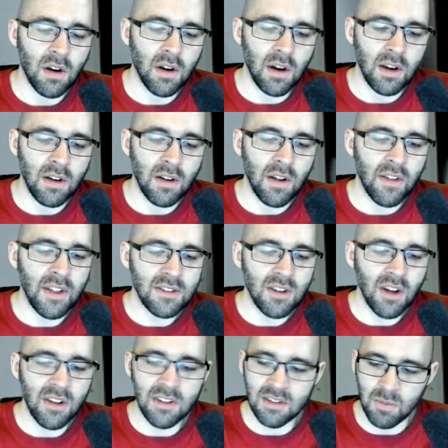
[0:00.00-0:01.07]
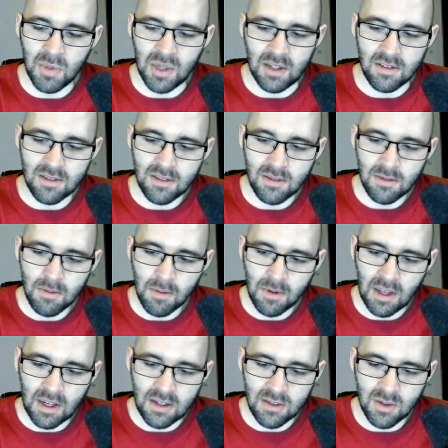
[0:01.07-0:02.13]
All right? And that's all this means.
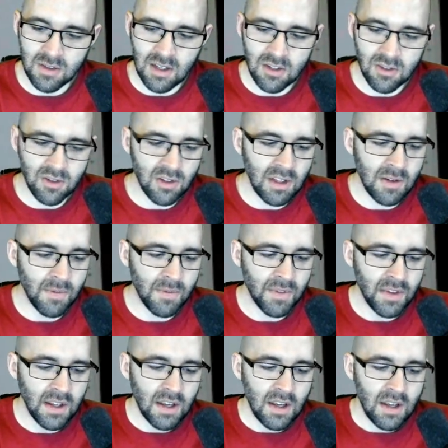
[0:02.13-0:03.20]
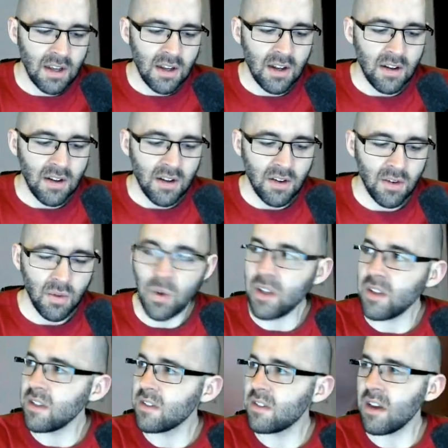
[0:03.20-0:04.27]
Okay? So essentially,
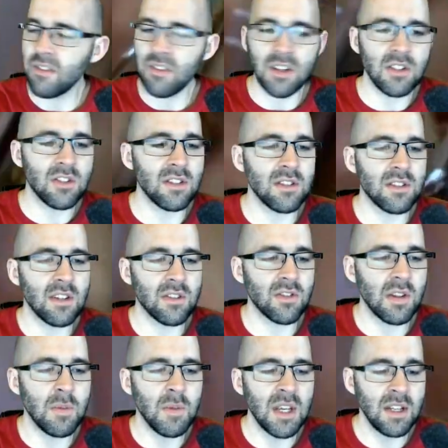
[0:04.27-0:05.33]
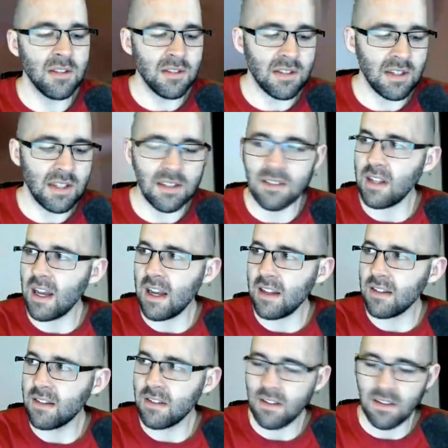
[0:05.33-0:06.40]
what this definition essentially means is
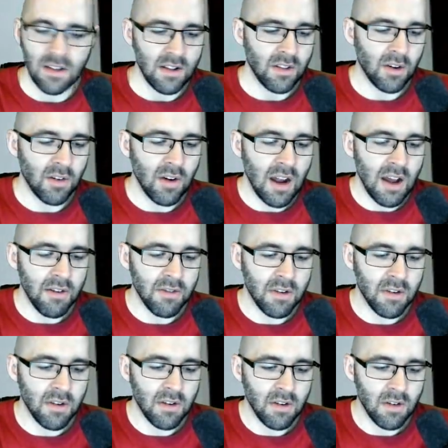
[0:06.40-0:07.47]
that the graph